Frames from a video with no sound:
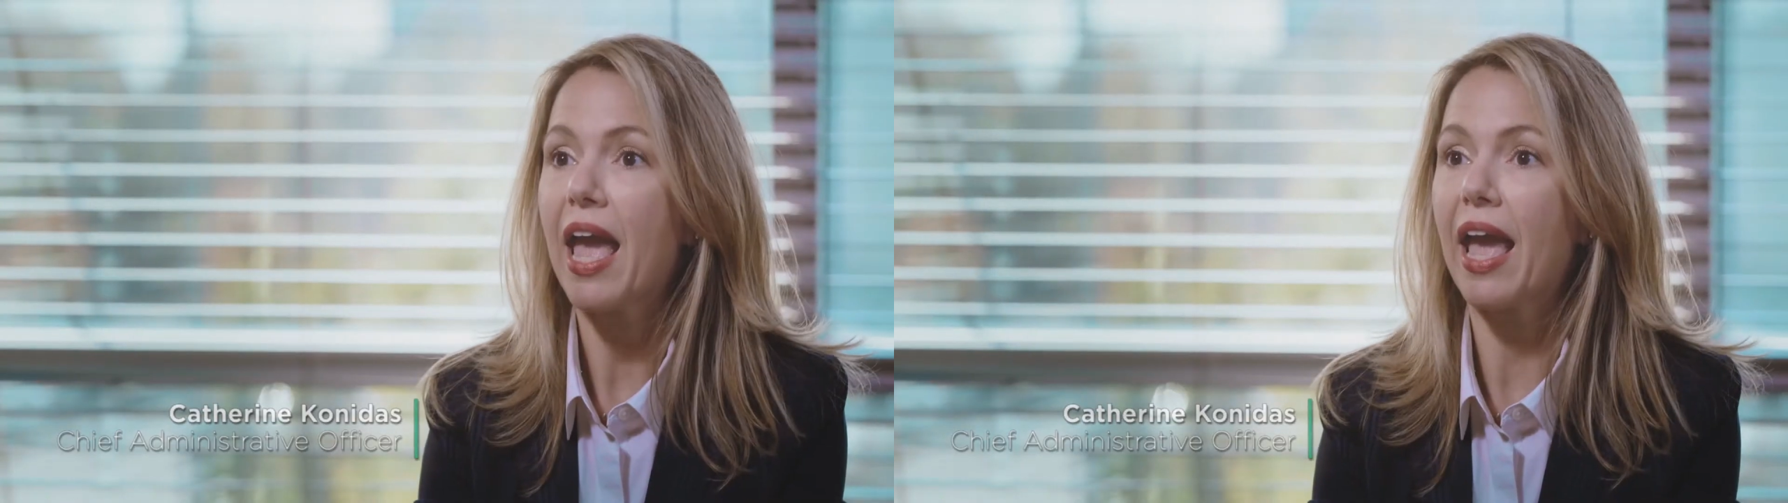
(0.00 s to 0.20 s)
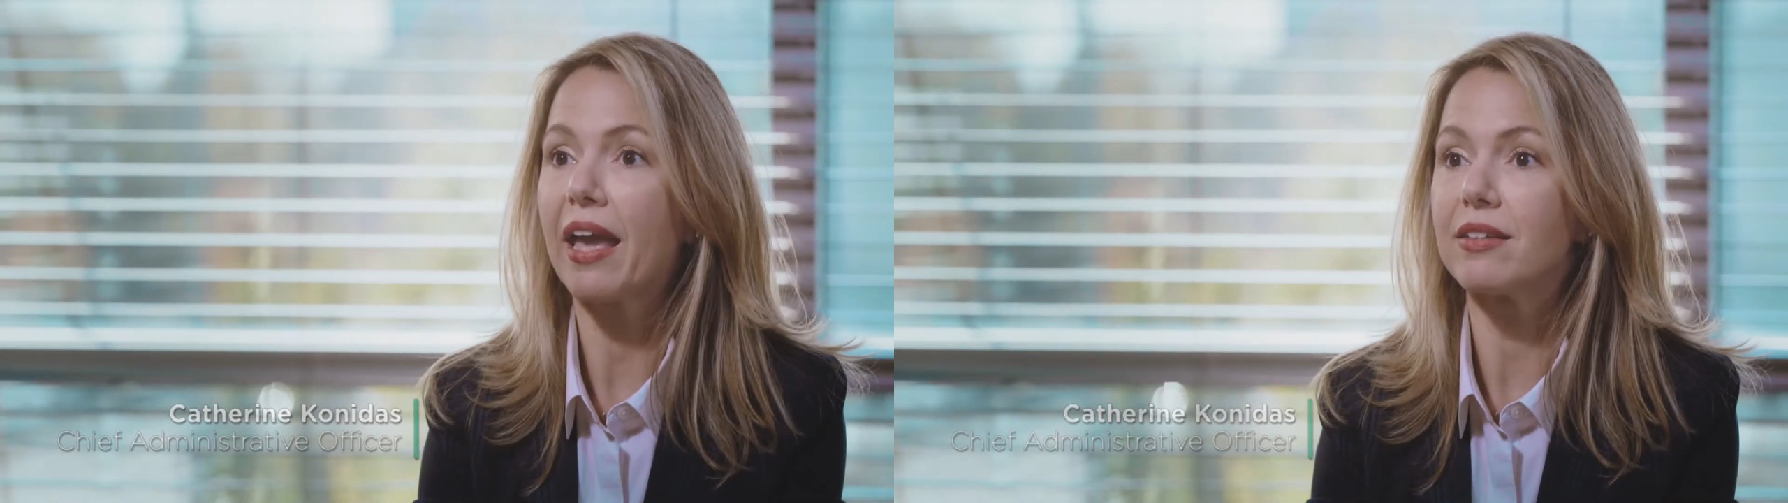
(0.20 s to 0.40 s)

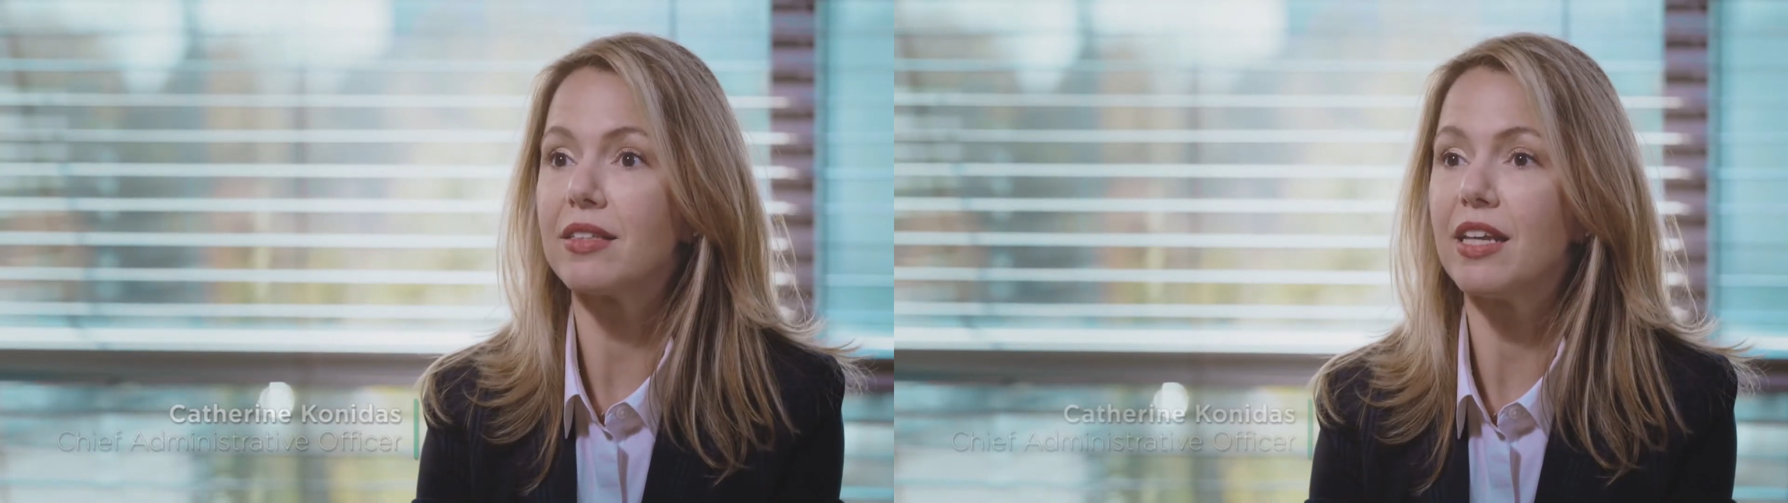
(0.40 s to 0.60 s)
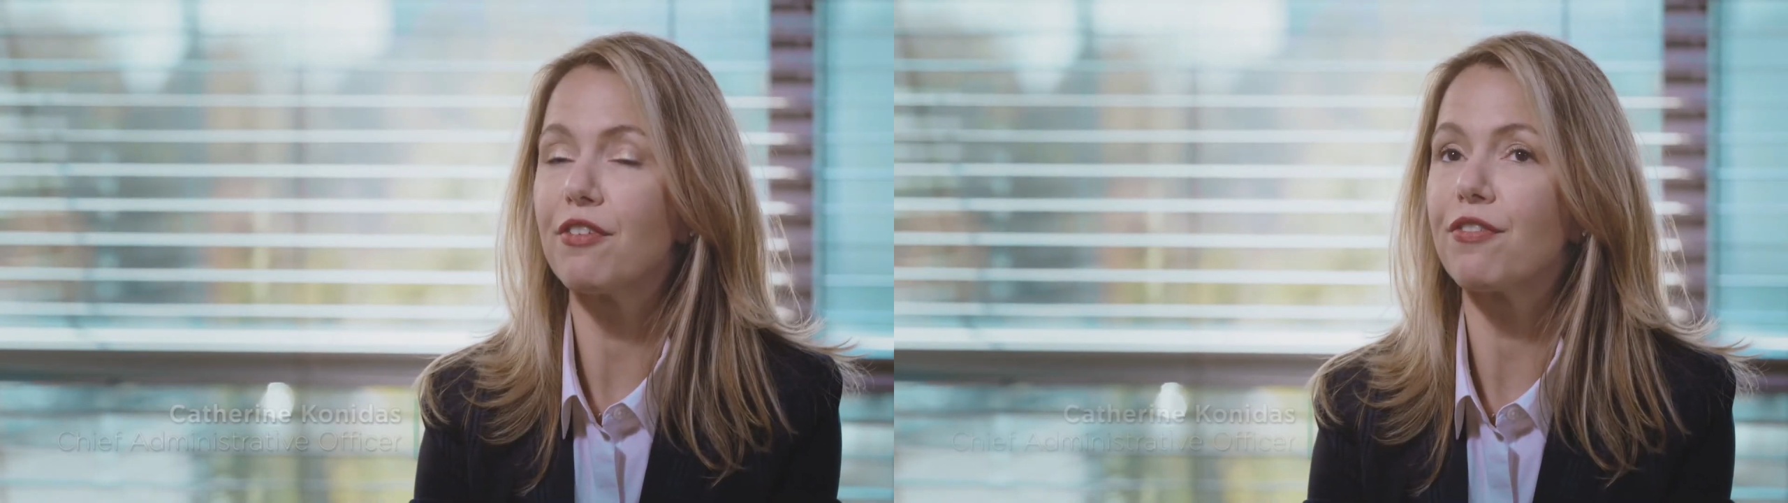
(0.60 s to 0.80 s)
And
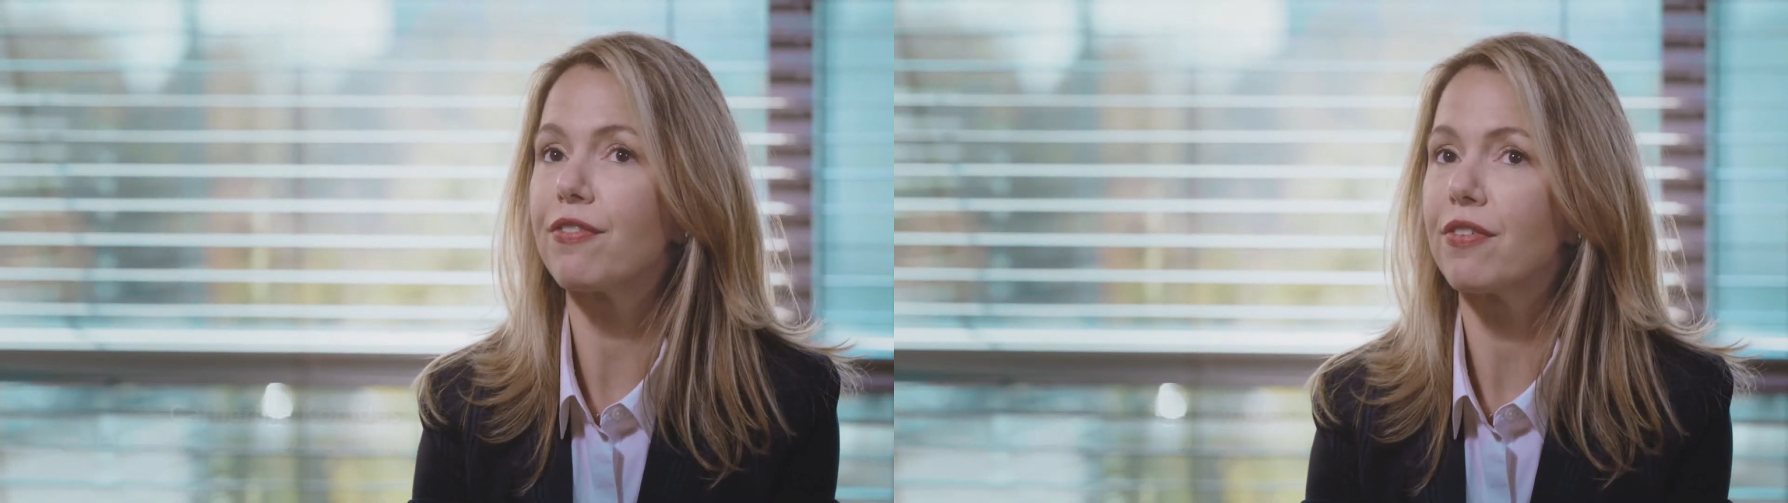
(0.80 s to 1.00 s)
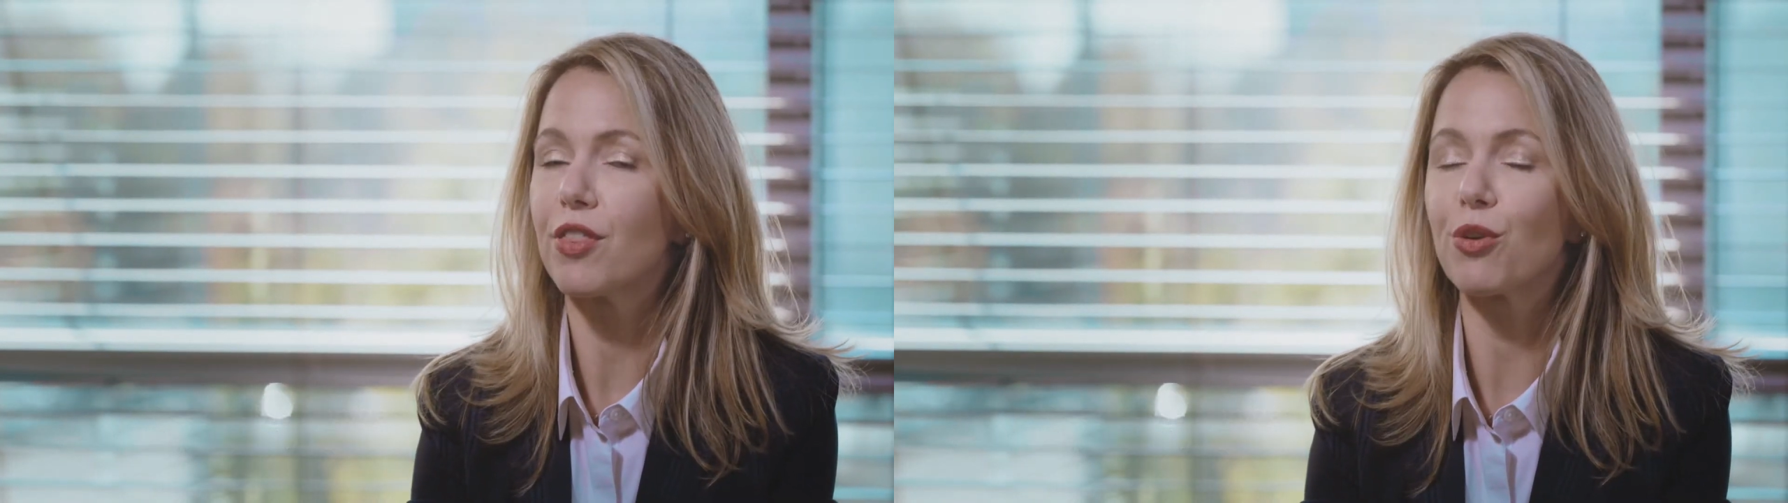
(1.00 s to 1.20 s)

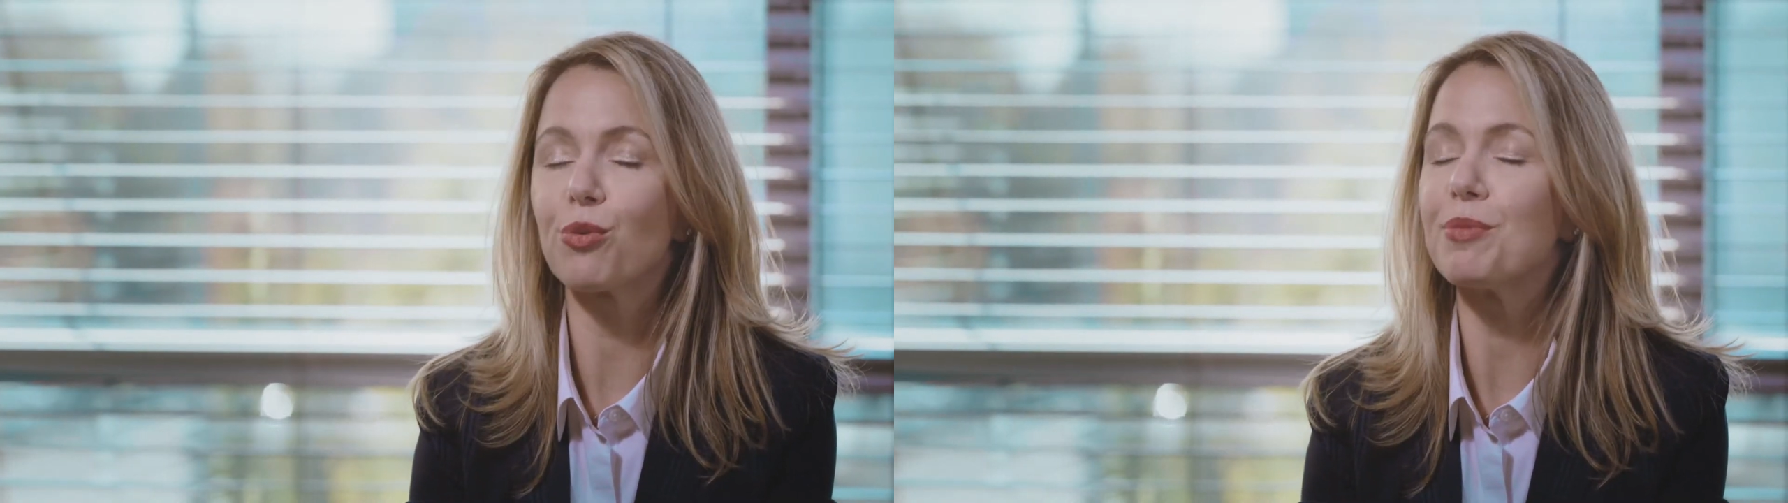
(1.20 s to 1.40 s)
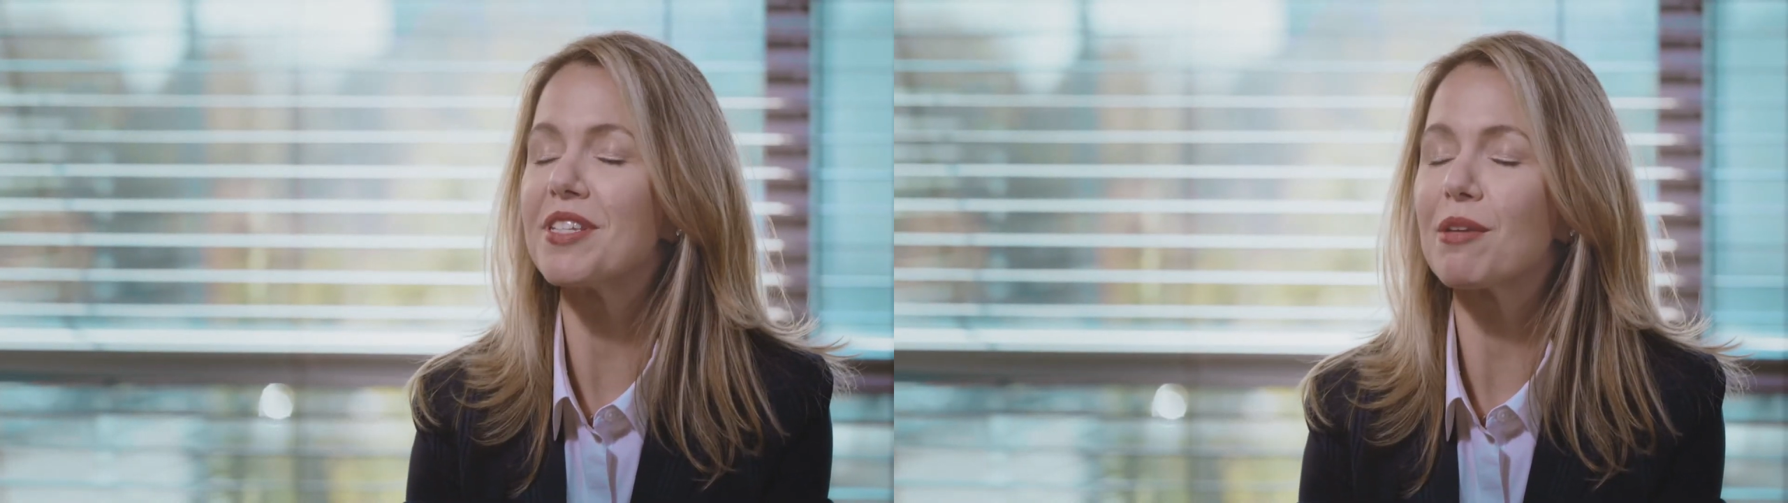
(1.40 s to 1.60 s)
if there
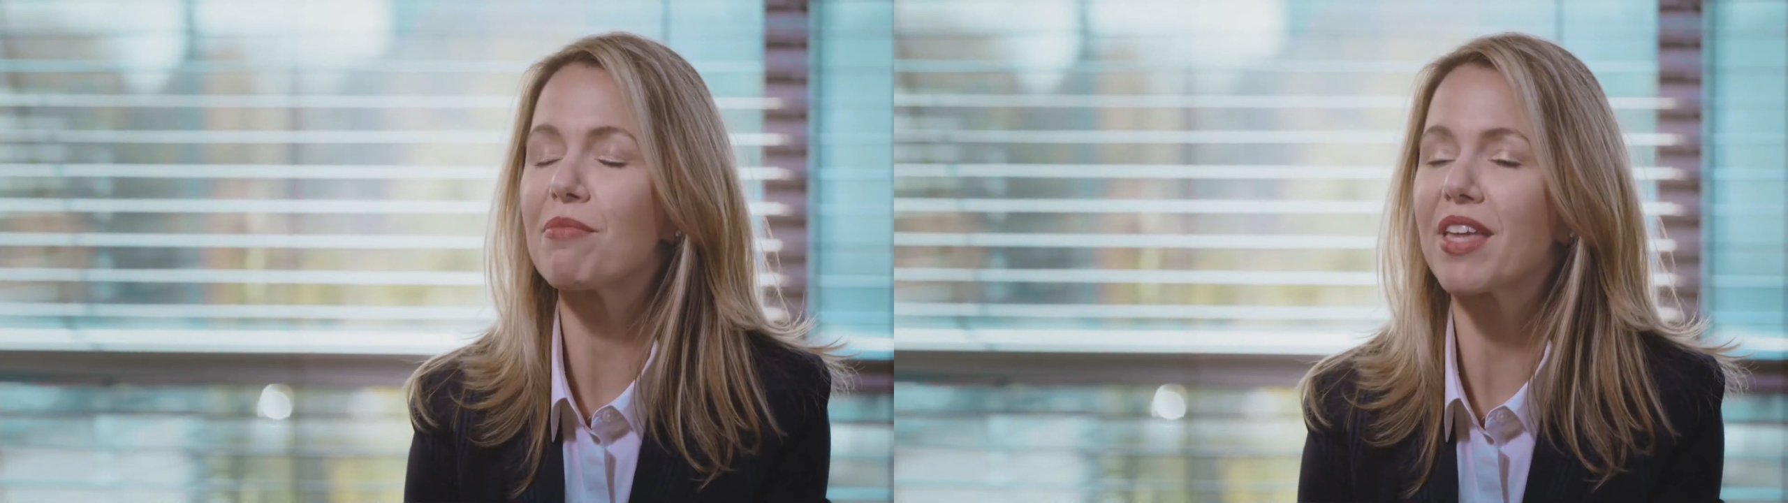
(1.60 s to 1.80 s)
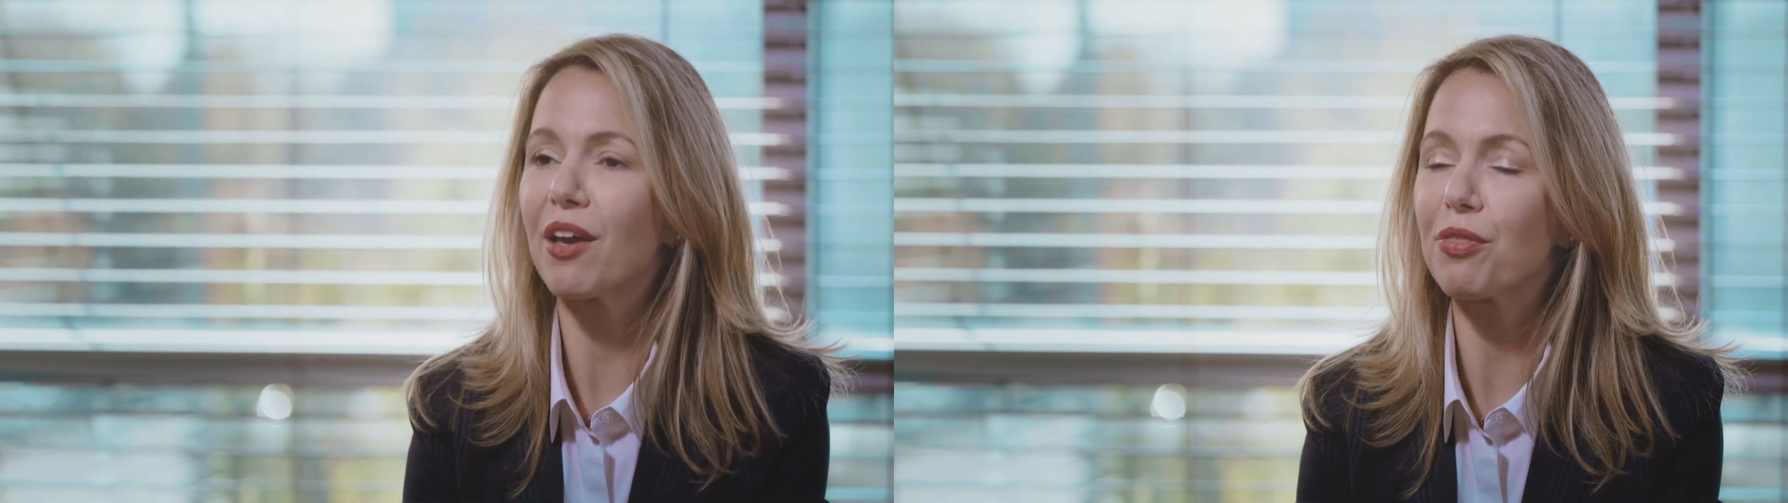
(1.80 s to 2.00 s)
would be
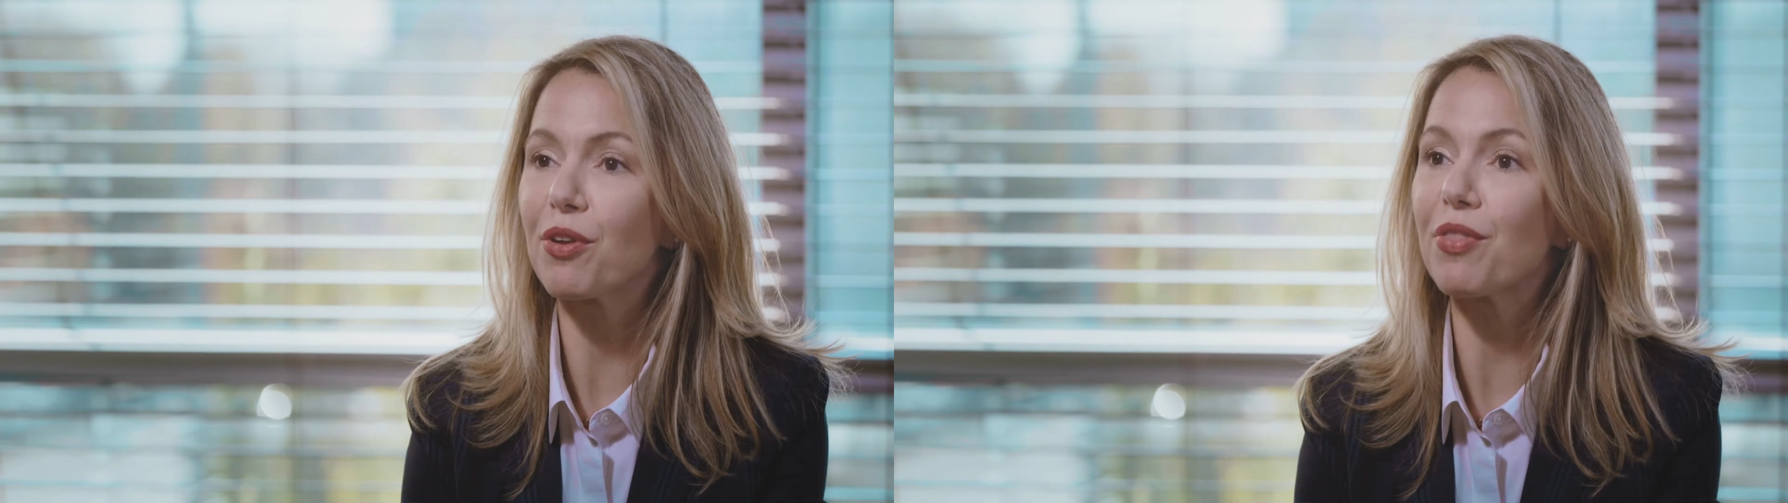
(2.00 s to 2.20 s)
something out there